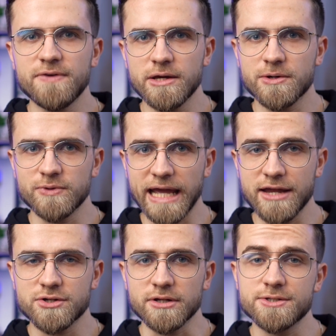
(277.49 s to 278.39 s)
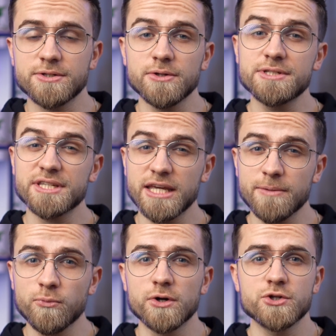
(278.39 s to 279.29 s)
video creation is to use
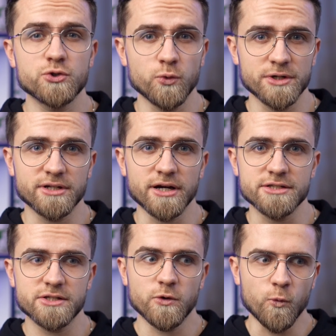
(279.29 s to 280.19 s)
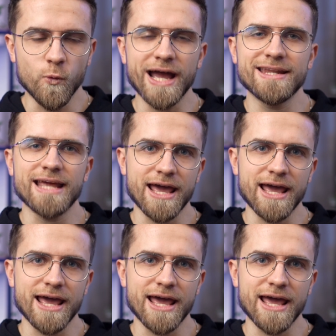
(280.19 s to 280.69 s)
keyboard shortcuts when